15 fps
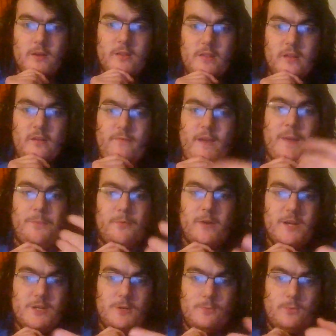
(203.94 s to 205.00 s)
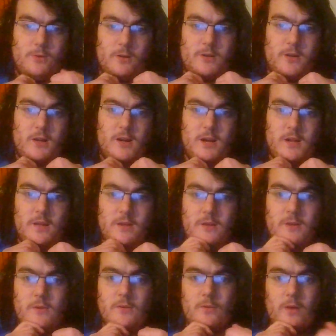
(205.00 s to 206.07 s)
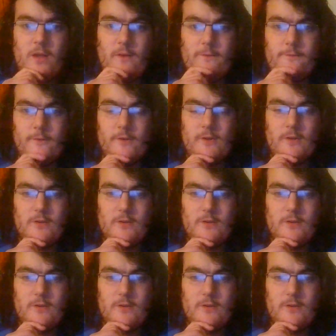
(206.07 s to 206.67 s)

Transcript: the evaporation will occur. If